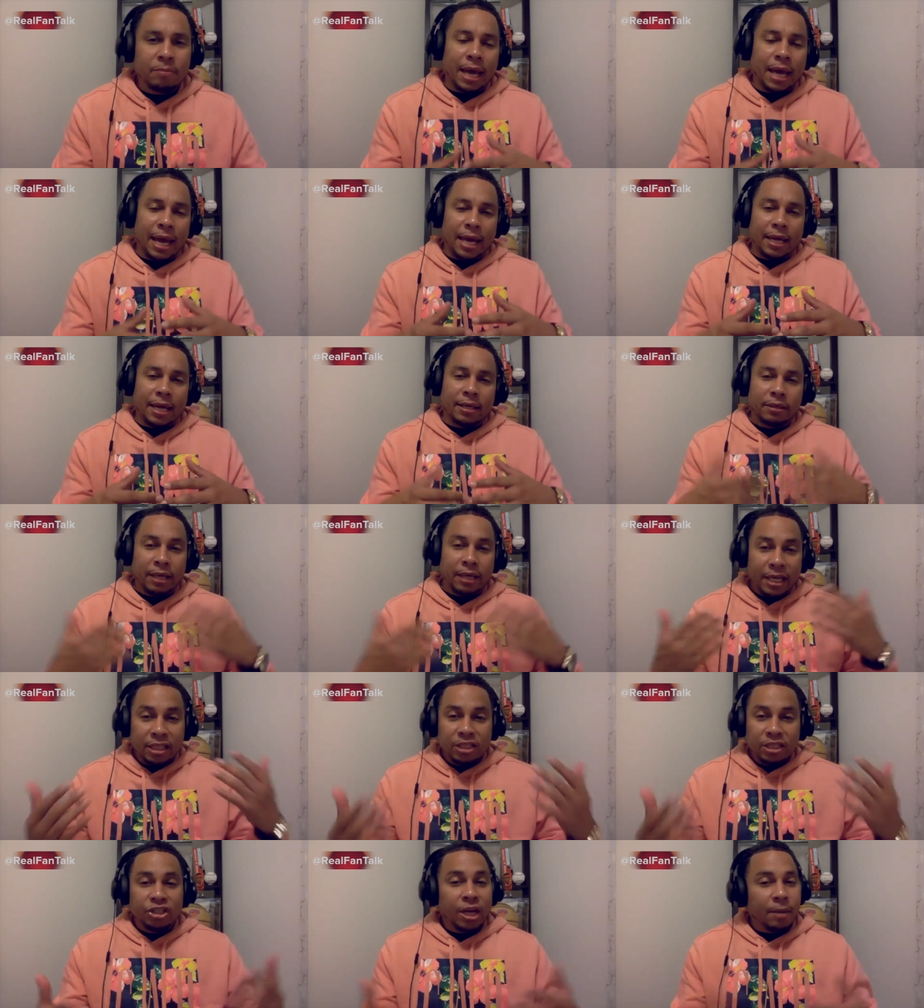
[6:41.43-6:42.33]
and
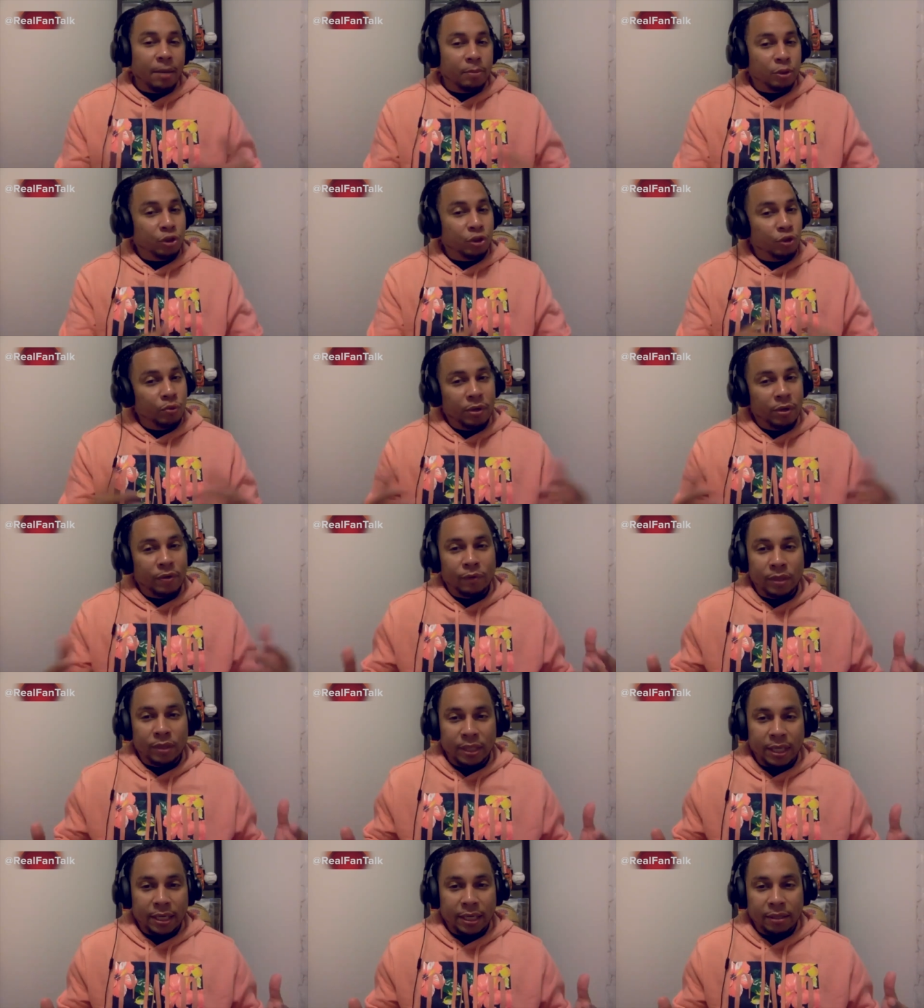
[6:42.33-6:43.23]
in shape are two
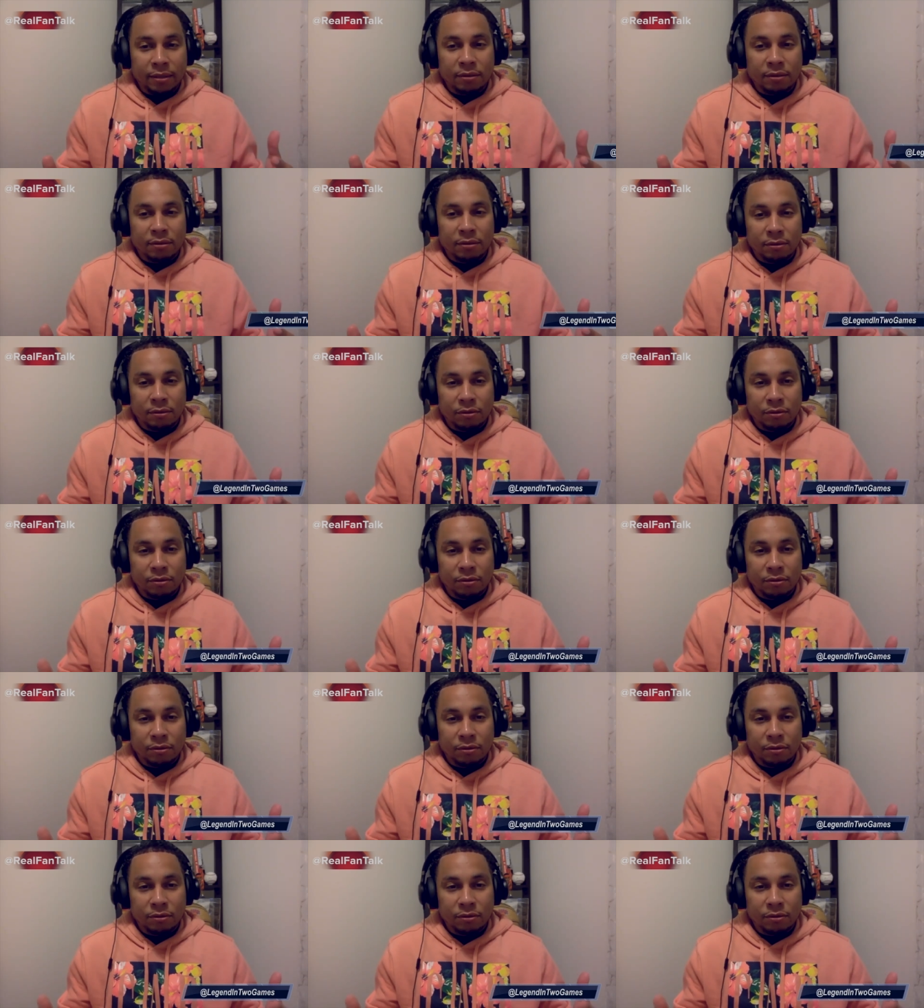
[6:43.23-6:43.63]
different things.